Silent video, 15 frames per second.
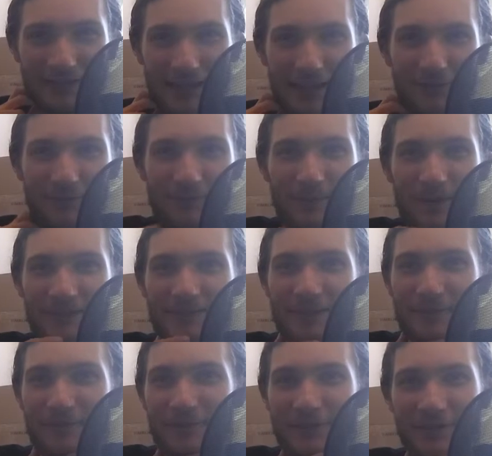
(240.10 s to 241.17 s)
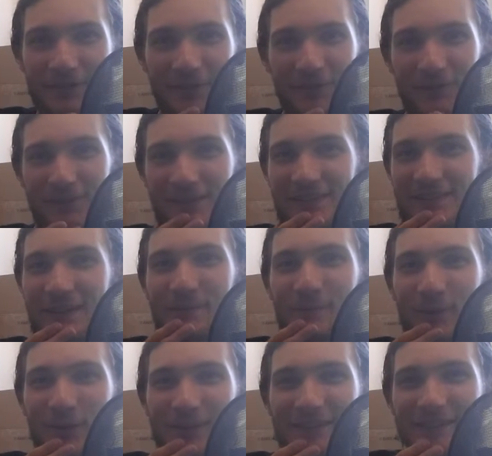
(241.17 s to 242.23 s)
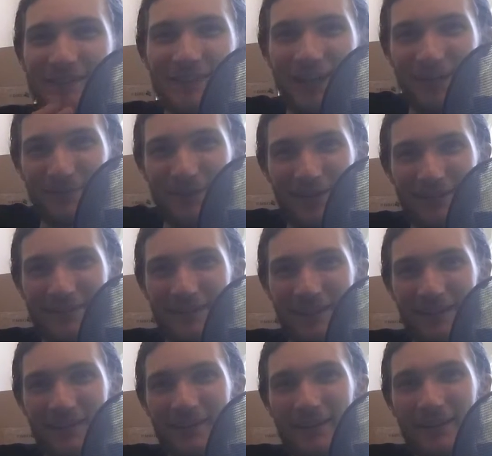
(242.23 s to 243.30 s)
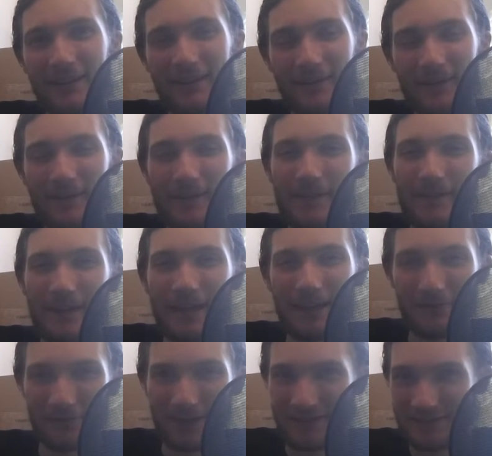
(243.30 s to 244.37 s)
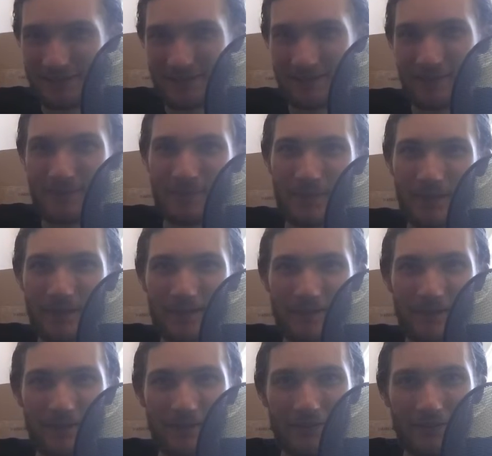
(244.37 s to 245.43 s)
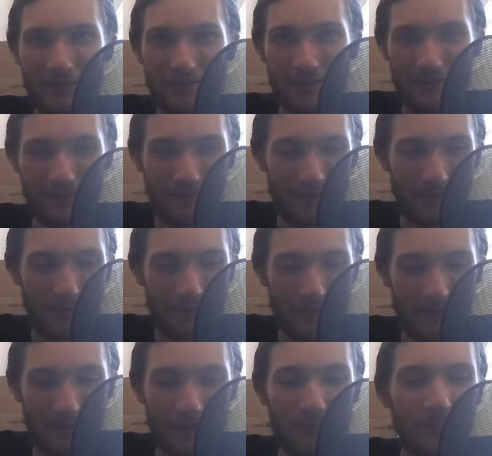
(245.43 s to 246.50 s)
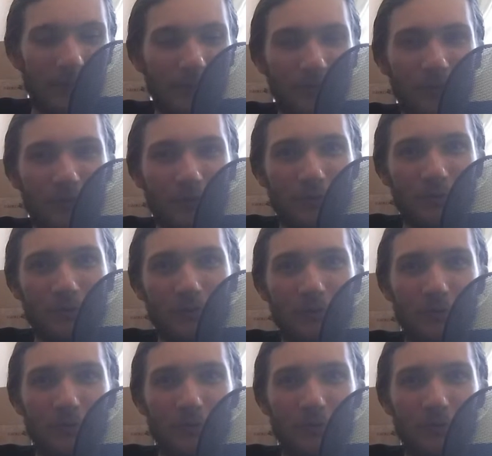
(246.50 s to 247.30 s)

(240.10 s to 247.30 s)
myself one of those at some point in time. But anyways, the people who